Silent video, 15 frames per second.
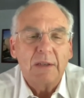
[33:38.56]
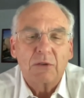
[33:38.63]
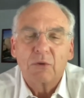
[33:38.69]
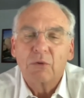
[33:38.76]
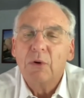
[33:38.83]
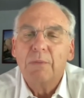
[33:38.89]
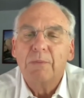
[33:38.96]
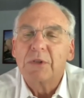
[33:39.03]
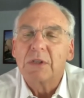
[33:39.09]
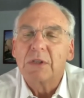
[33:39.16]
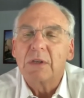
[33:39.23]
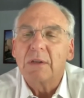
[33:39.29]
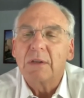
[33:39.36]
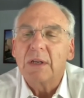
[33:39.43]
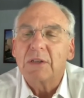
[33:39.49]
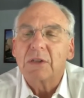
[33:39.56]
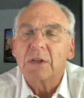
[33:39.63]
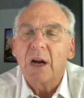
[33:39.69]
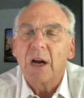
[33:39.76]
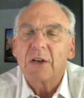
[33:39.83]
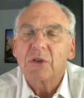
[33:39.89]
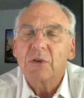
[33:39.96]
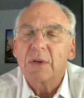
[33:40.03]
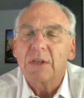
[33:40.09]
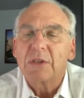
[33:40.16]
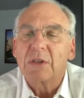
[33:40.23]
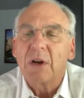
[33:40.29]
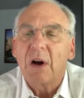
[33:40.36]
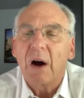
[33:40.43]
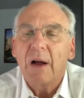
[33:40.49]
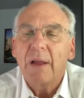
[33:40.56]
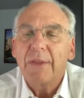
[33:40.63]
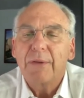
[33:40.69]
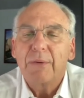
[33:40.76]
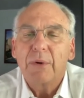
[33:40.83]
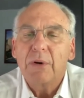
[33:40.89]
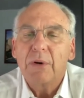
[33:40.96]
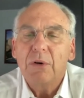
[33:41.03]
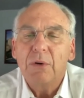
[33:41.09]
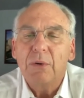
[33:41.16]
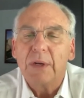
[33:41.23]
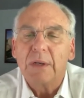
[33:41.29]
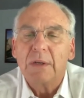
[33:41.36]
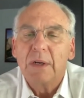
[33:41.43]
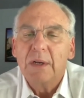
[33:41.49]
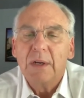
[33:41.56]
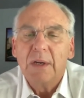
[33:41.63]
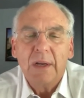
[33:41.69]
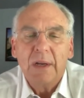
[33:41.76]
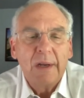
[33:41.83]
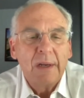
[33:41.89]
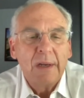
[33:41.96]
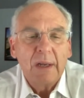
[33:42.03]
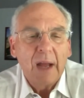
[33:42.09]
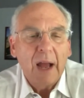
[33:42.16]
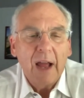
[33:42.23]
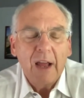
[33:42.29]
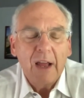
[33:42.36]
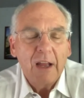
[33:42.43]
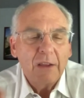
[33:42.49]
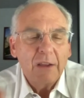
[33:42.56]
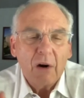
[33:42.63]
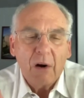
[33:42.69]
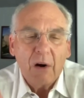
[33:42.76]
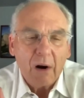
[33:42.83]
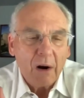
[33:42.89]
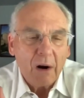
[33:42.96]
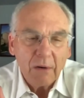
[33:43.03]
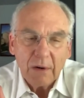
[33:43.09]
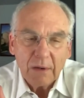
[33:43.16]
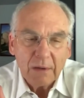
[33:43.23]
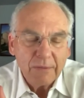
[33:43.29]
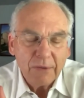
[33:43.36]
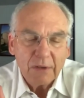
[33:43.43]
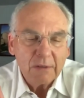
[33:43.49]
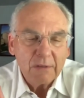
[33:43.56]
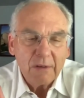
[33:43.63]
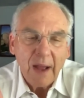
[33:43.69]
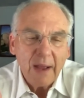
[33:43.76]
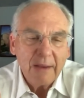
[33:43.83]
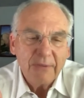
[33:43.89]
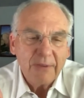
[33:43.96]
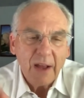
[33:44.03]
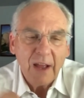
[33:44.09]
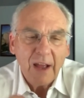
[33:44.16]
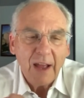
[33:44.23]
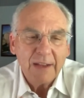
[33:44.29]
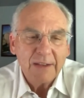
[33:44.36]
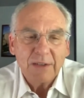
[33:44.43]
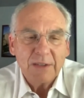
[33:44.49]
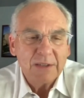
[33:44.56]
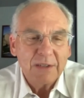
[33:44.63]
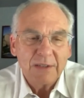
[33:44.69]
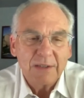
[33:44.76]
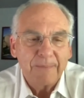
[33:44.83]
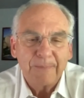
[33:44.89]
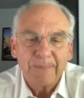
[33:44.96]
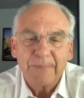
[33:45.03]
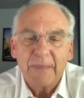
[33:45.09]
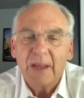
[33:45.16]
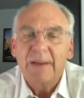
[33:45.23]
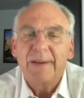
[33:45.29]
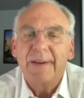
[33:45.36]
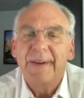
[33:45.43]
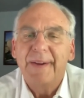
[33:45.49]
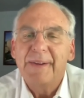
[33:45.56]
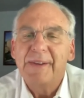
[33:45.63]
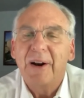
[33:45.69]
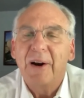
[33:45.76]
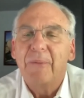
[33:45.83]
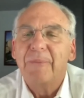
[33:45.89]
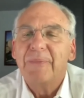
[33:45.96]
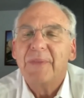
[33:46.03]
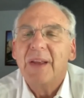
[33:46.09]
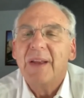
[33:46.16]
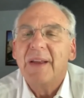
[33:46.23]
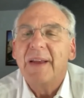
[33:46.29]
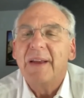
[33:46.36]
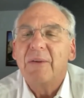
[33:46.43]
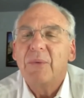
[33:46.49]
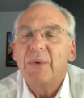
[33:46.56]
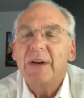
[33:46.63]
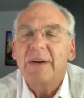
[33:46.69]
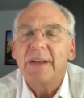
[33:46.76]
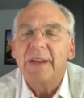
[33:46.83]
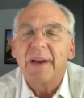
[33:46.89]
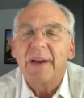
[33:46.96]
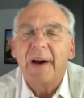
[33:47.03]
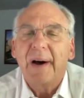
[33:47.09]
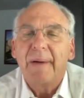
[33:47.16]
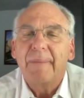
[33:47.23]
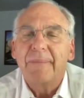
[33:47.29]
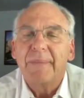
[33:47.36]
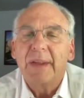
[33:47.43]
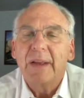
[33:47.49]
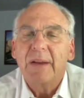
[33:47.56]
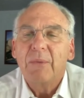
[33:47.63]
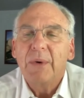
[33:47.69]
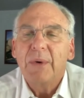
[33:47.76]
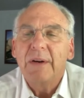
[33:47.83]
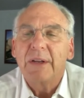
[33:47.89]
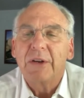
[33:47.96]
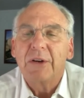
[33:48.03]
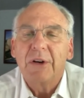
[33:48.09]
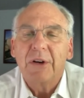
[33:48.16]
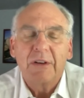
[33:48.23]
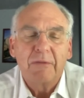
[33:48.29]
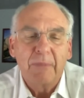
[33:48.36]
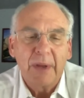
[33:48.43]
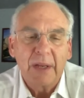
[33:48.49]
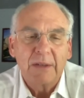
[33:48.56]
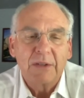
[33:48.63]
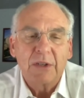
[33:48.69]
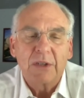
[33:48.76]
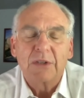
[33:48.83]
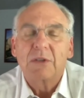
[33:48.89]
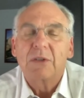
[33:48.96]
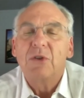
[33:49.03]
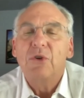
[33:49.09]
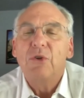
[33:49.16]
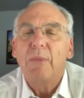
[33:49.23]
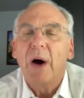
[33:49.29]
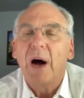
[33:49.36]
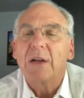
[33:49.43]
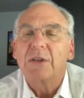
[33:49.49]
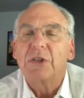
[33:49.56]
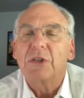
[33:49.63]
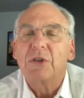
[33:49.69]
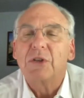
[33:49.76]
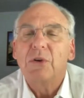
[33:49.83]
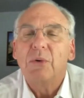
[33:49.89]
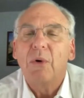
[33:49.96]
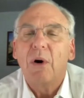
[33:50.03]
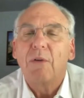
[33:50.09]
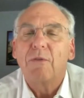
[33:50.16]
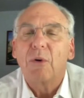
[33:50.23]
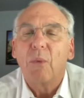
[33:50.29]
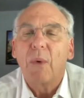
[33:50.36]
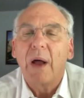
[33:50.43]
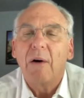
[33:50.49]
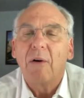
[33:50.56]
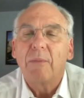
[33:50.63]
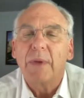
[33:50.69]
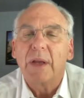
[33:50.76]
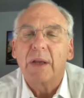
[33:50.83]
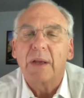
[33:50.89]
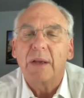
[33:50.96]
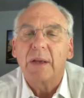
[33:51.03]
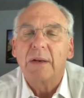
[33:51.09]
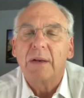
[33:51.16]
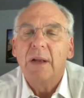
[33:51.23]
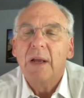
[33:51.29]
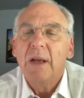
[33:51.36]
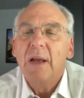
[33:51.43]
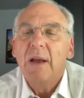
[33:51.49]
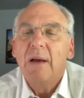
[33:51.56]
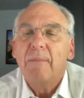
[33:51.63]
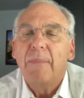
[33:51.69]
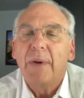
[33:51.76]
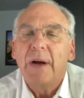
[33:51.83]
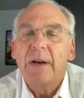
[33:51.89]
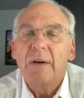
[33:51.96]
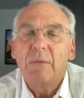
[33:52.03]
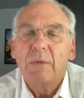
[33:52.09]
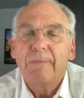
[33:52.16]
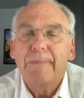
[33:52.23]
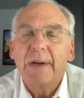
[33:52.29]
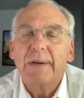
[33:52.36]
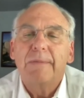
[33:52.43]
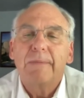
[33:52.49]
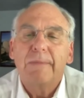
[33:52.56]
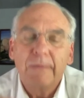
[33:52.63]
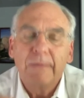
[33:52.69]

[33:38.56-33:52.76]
groups in this country has gone through, and the horror of her life. I just, it really could have been just too much and too overwhelming, but